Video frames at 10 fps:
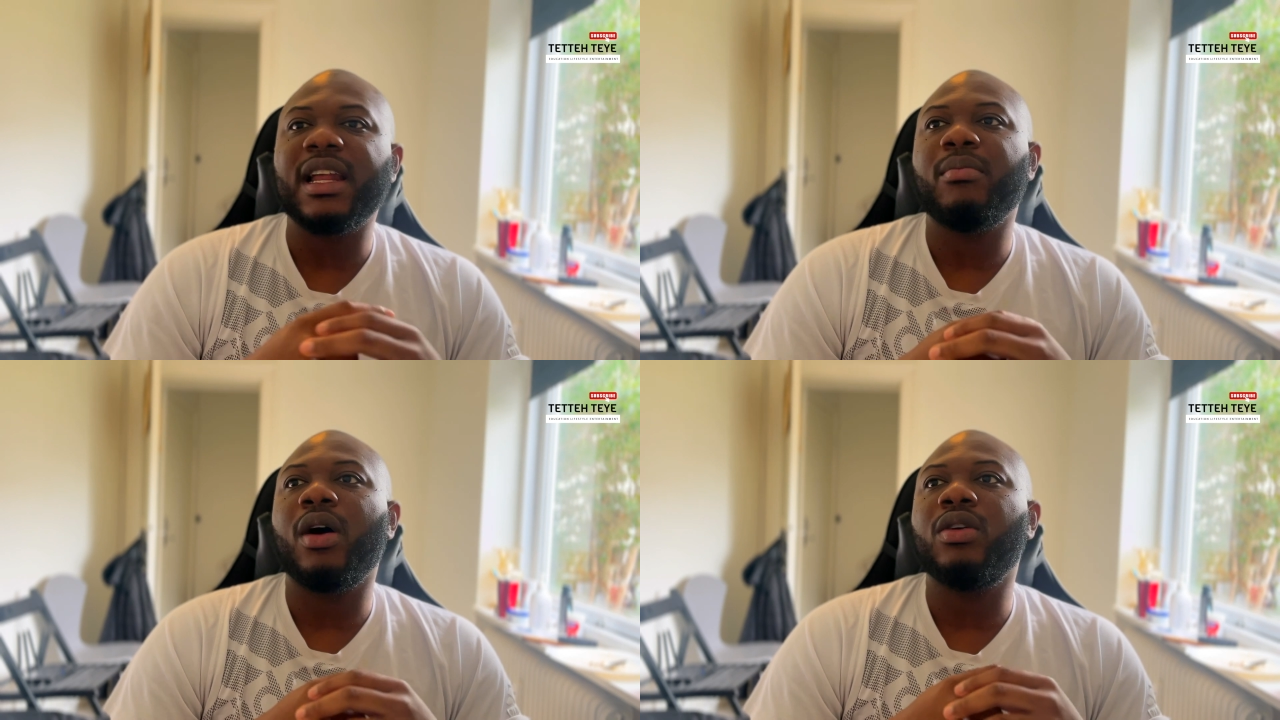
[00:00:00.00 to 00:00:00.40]

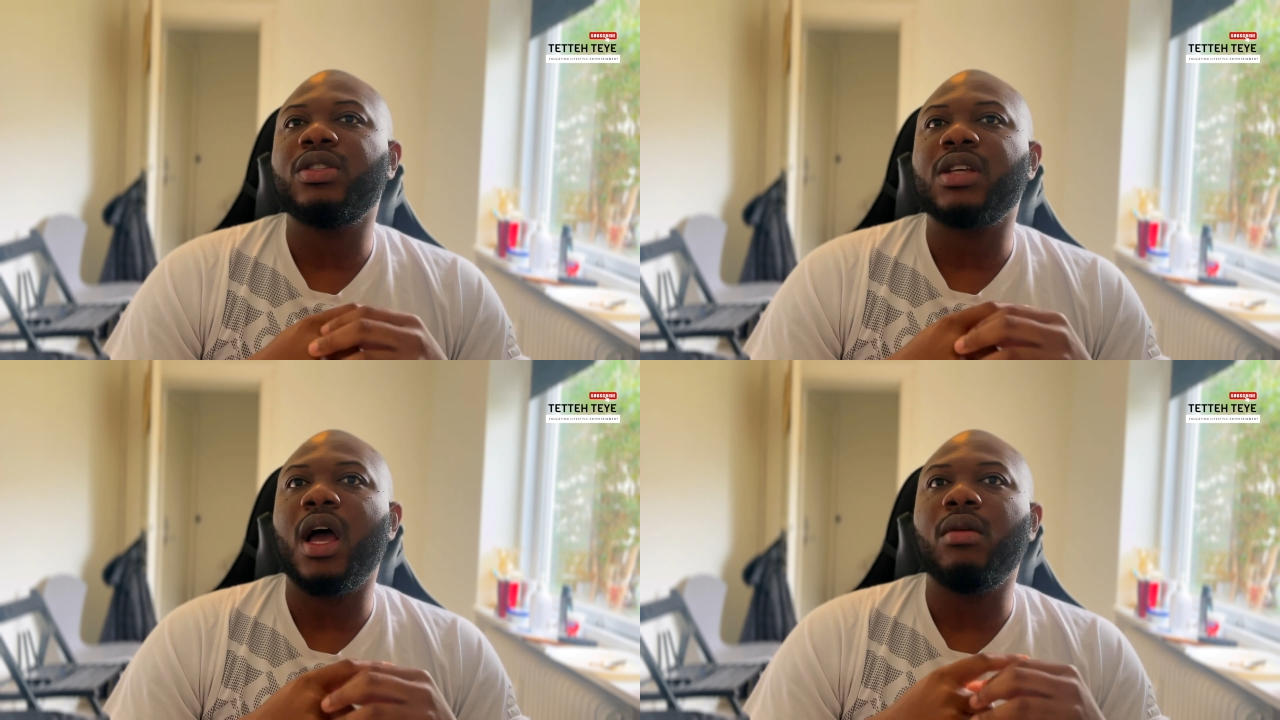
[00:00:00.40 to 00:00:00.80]
about
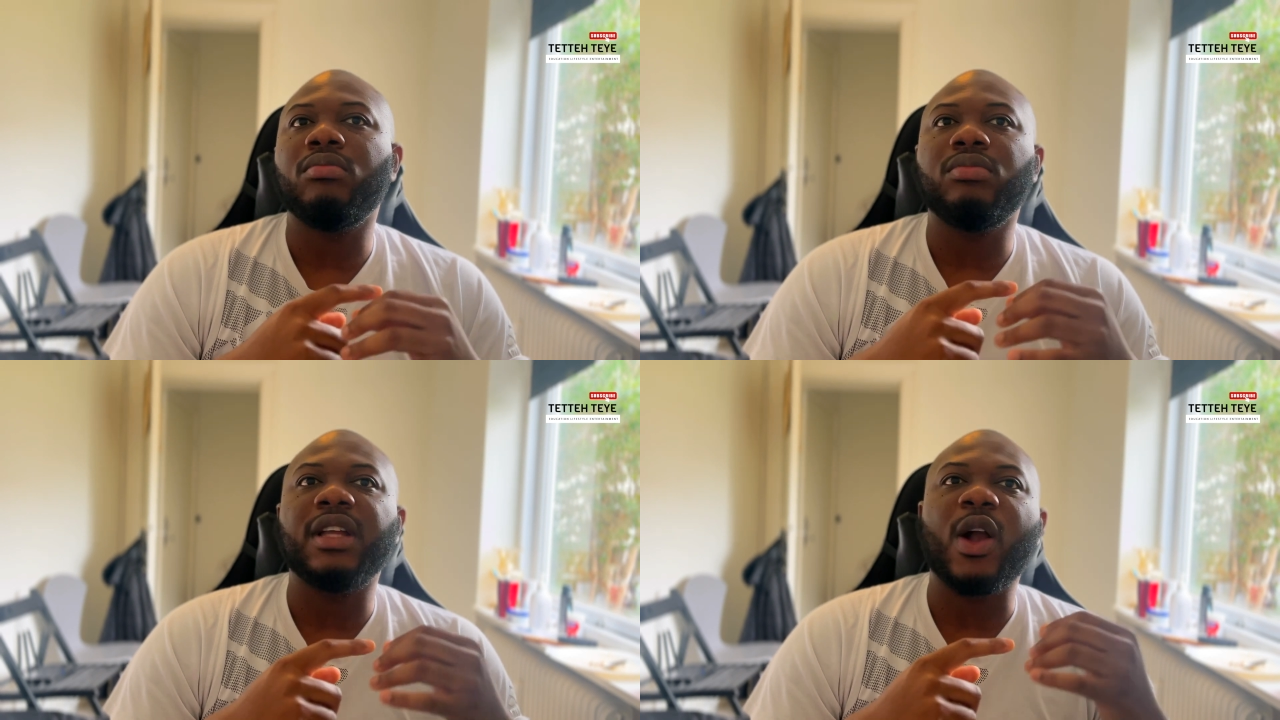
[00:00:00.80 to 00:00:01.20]

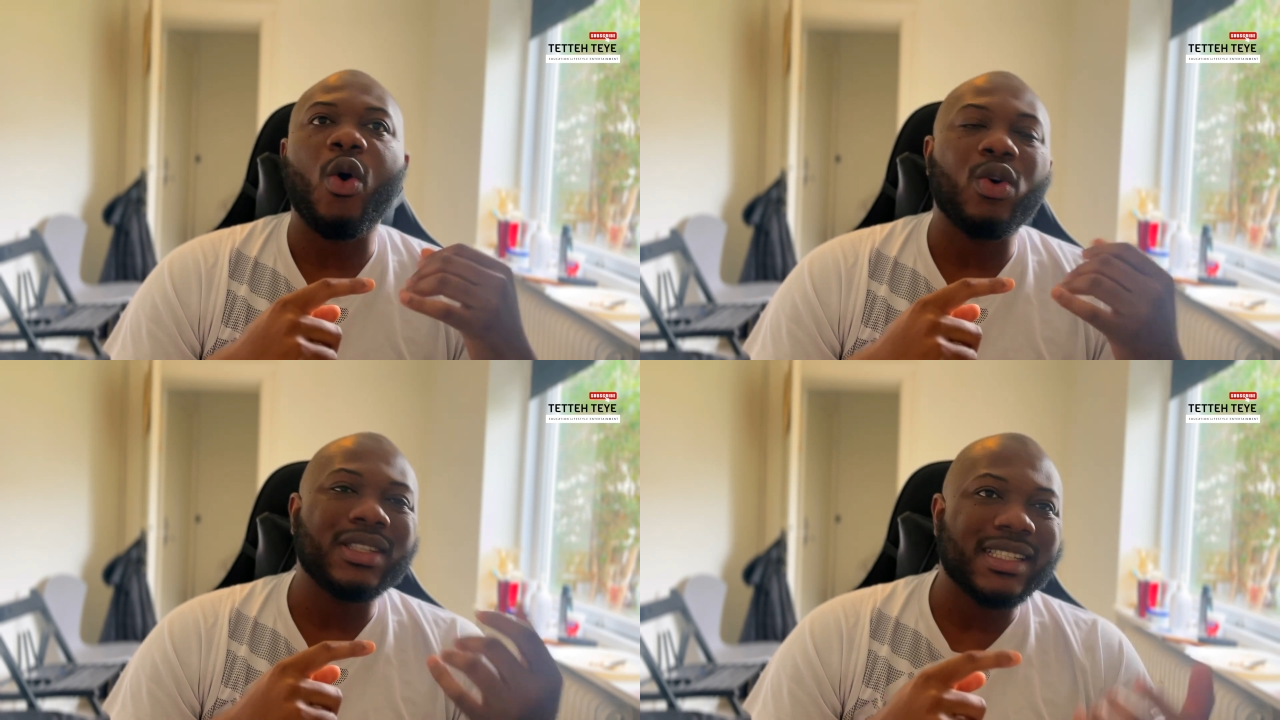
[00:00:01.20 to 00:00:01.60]
the
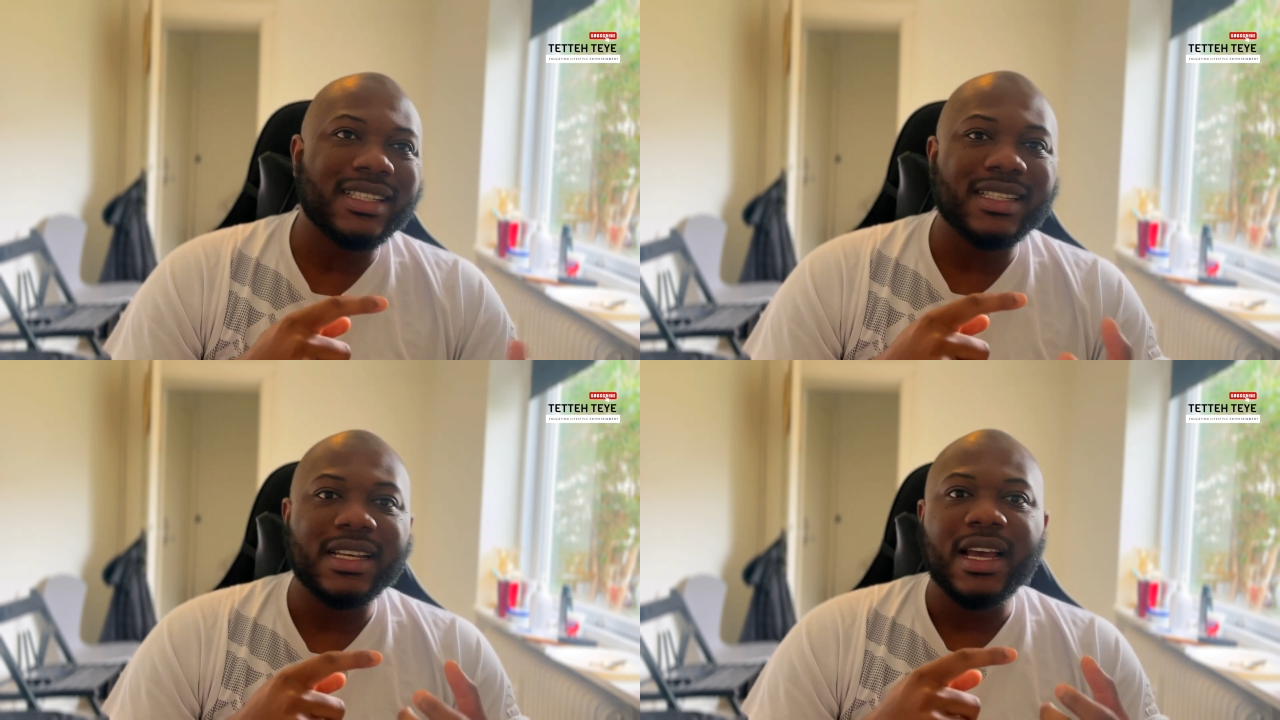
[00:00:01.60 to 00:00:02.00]

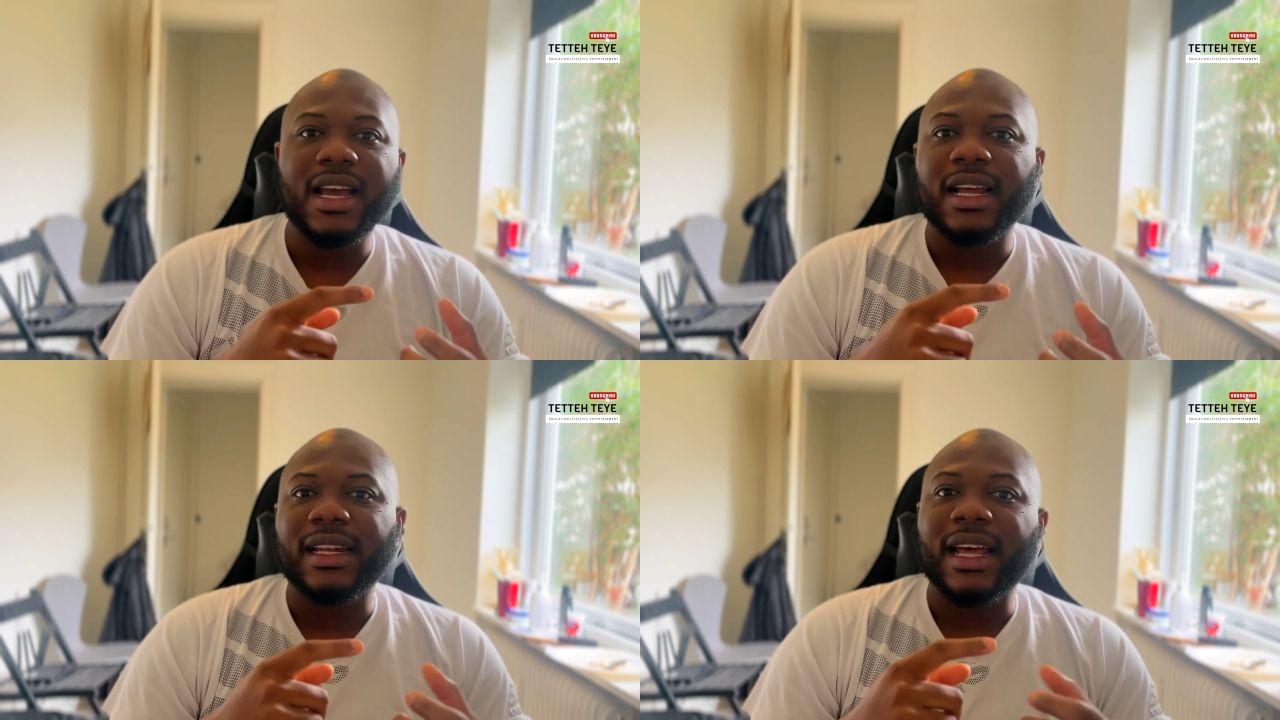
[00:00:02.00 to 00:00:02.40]
courses
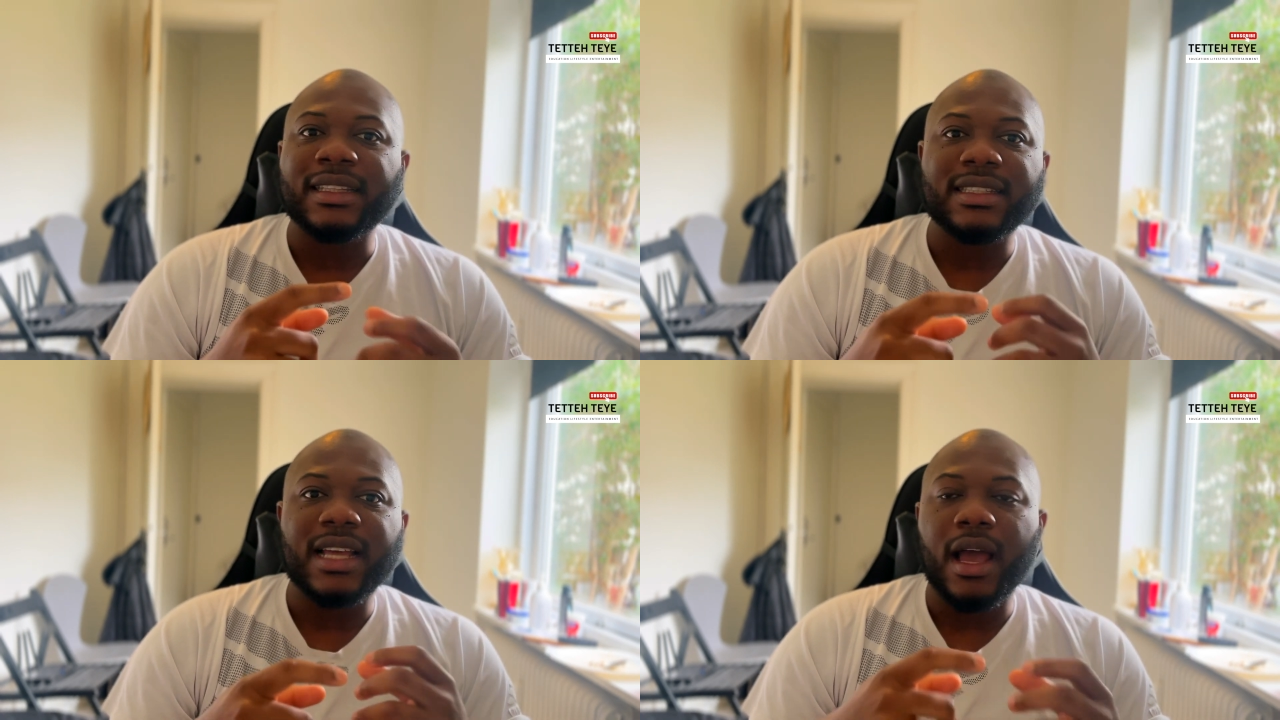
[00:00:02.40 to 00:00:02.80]

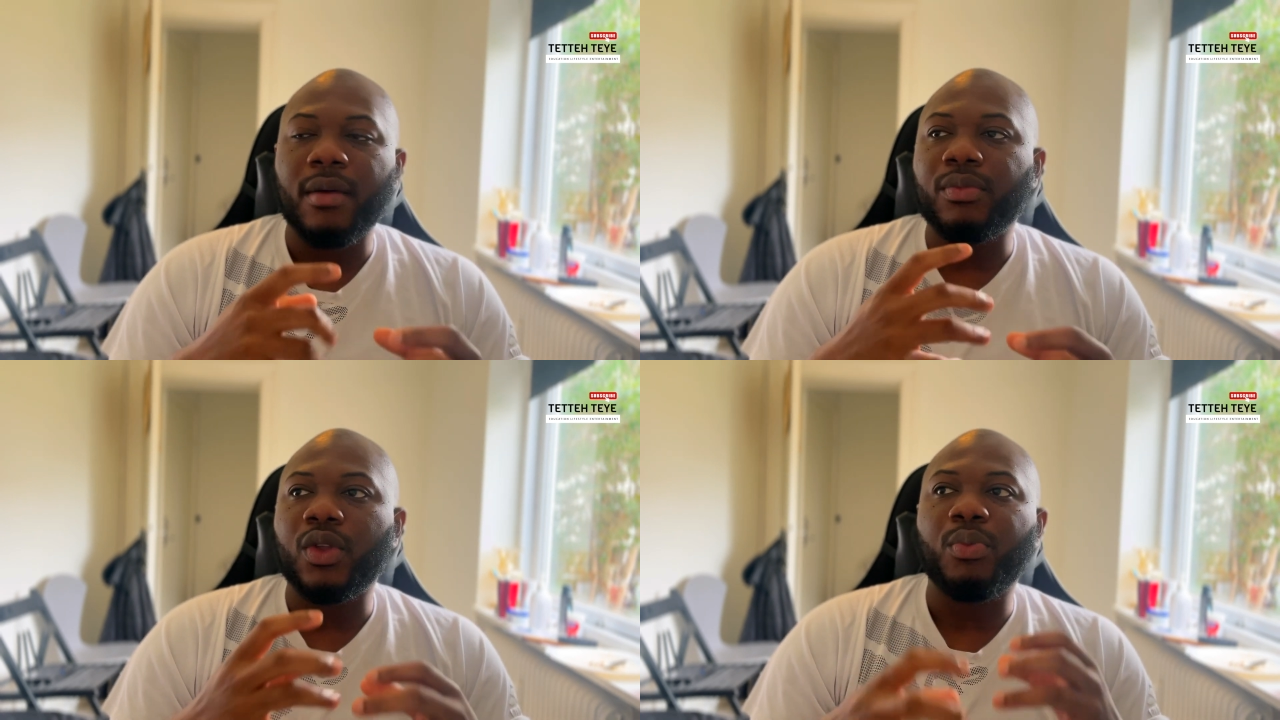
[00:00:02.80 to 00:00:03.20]
that
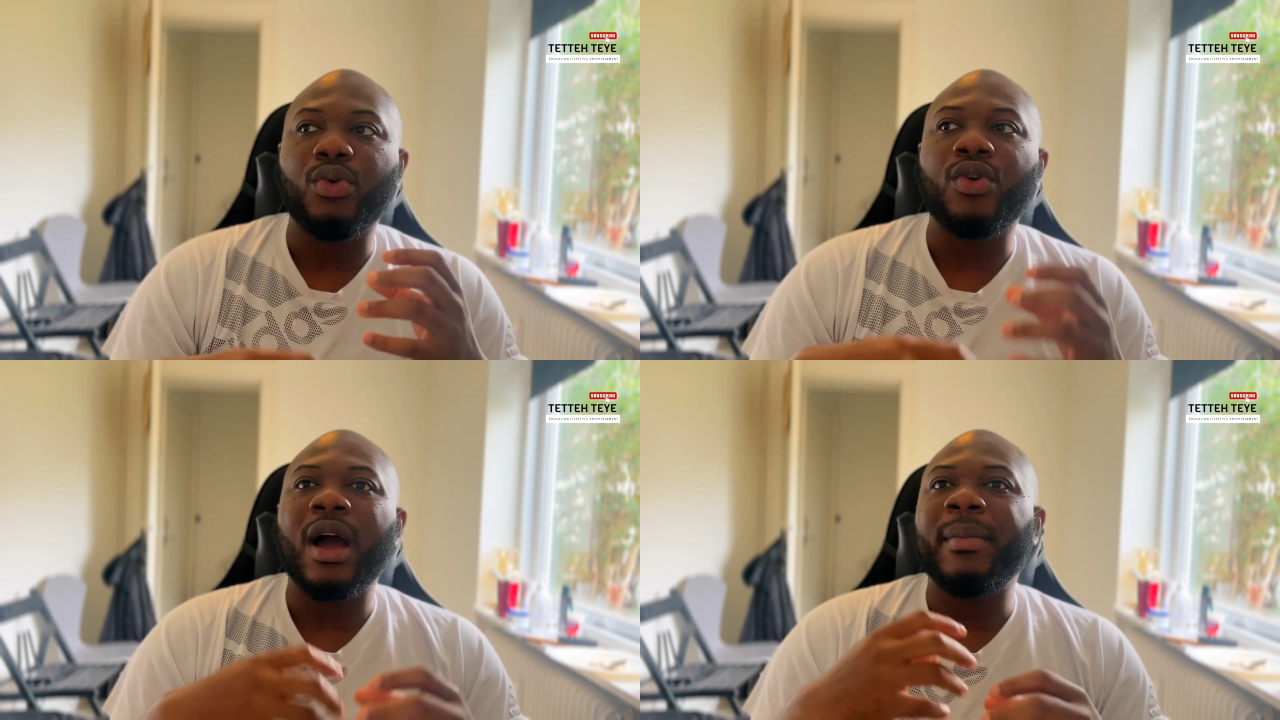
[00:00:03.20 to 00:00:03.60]
the
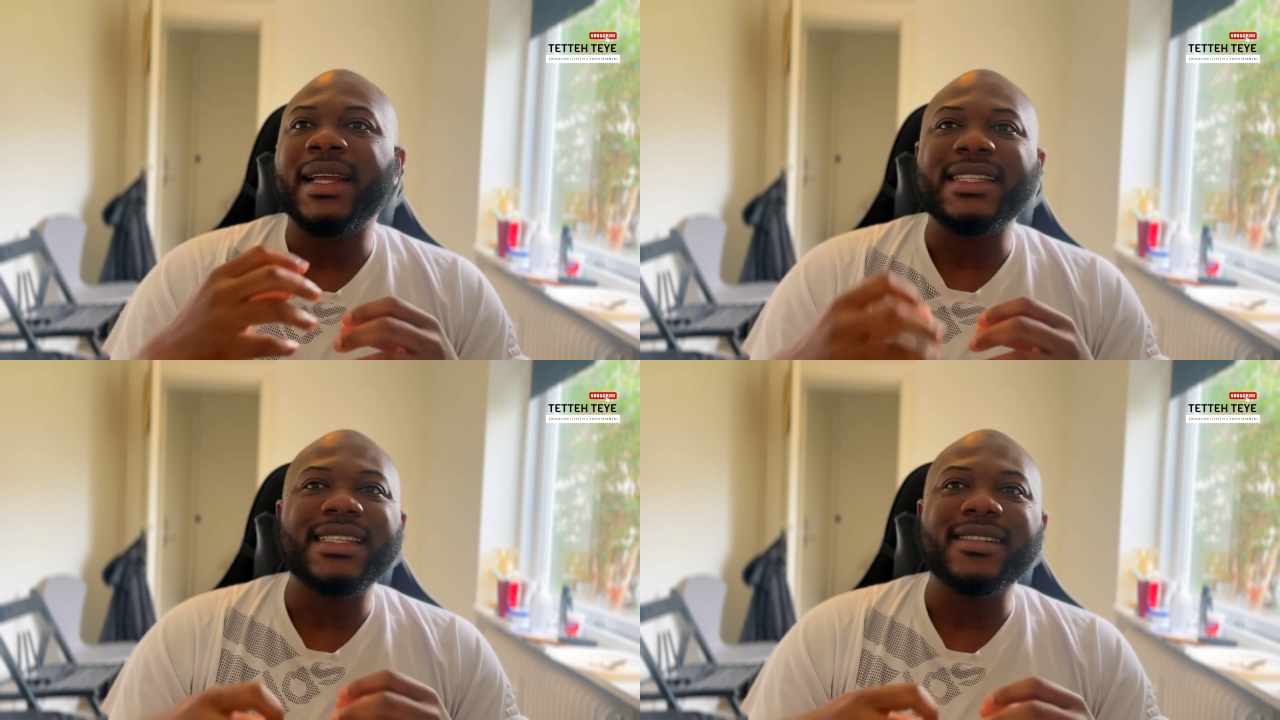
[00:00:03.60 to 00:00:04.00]
program
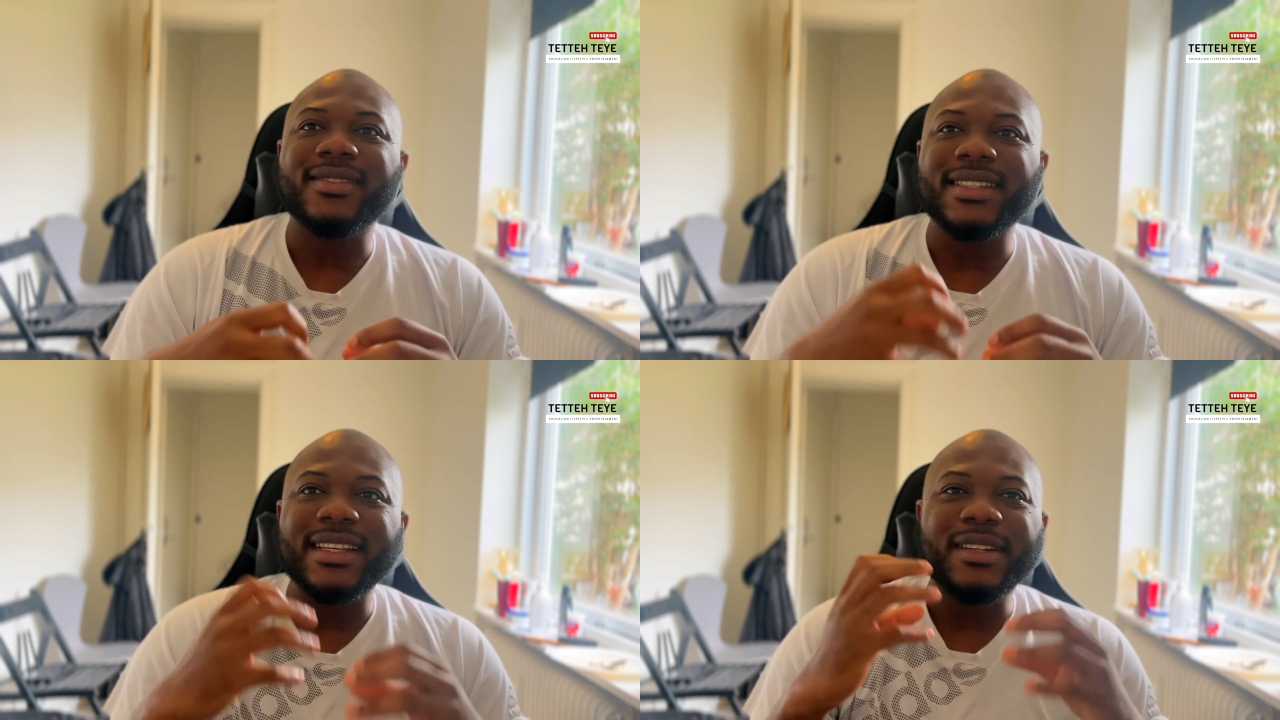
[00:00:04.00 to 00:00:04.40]
entails.